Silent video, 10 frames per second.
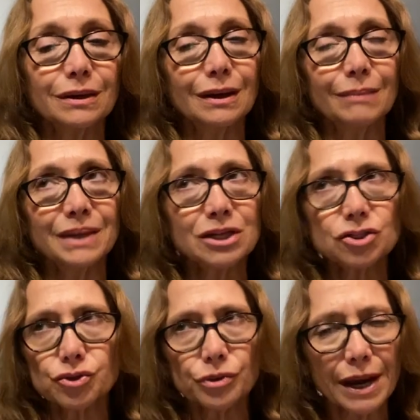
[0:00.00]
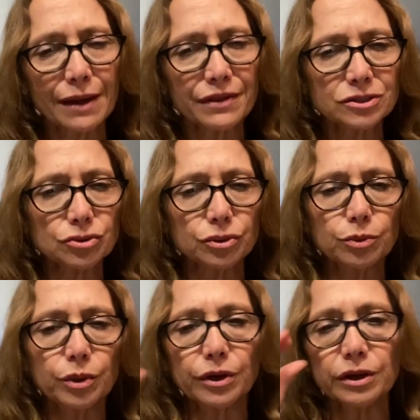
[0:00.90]
I'm not sure how that's going to
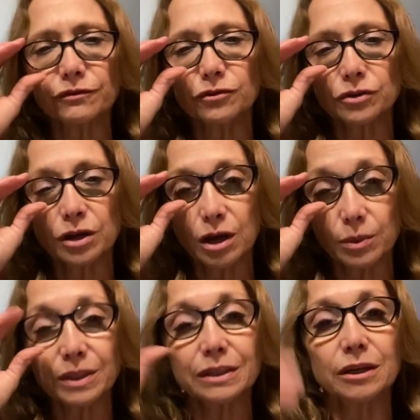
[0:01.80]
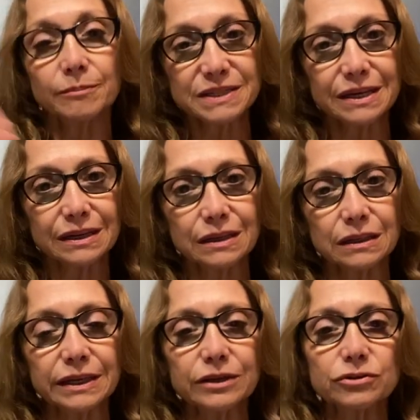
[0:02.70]
work, if you could go in and update at a
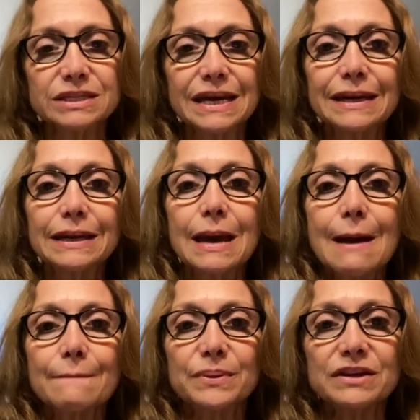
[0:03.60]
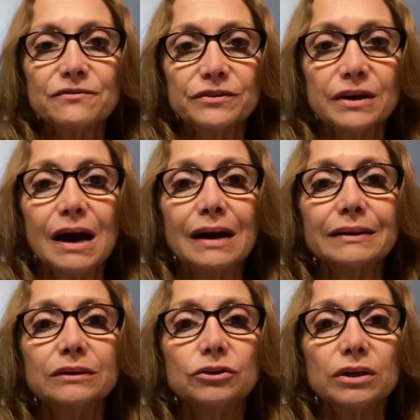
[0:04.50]
later date, but if not,
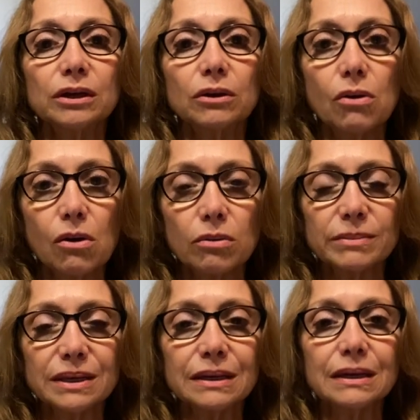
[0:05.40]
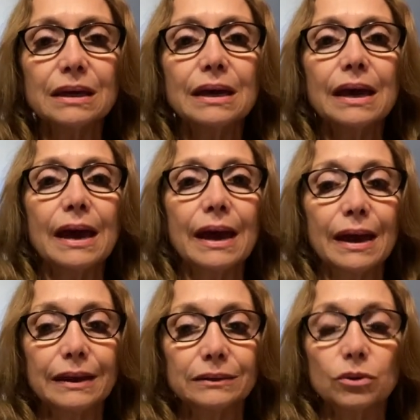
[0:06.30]
you can call me
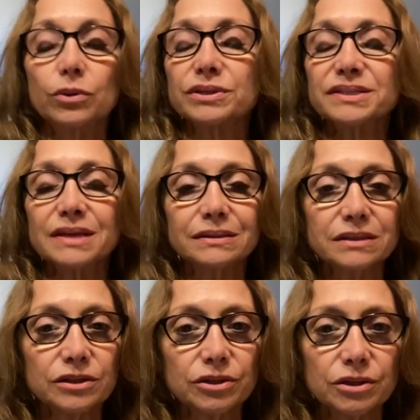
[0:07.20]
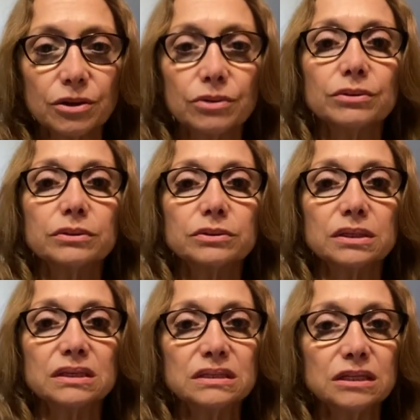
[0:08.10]
or send in a note to
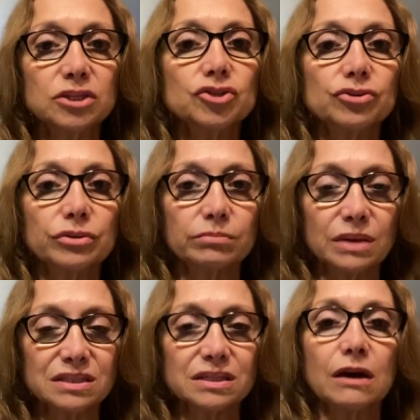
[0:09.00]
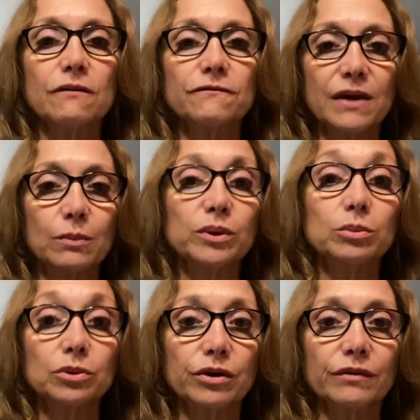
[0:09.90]
the teacher, myself, and we
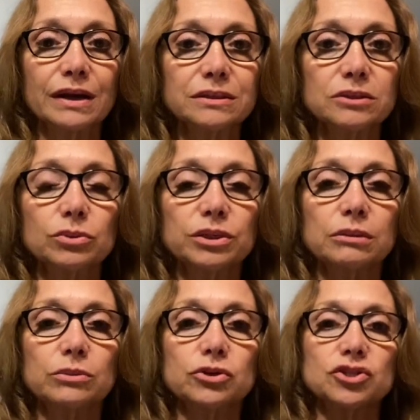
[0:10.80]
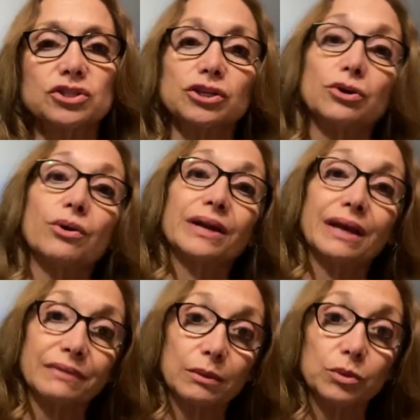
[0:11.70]
will correct it on the emergency card.
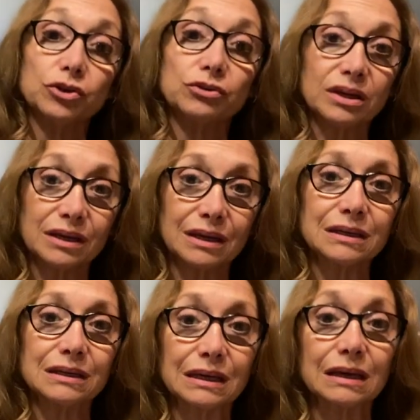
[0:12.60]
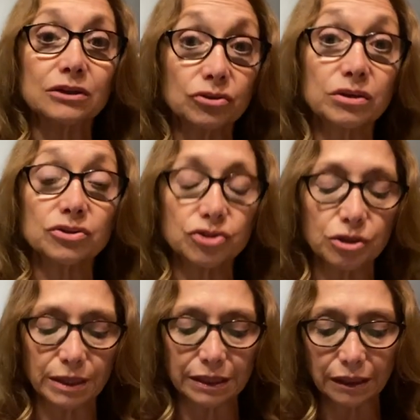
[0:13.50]
And then when you can get in again, you can
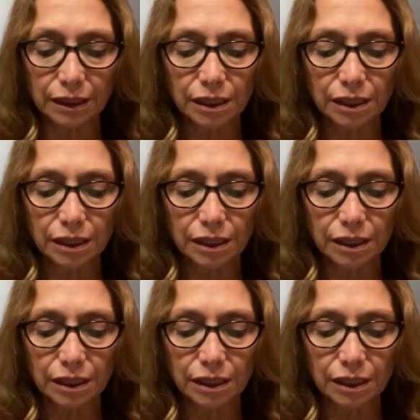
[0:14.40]
do it.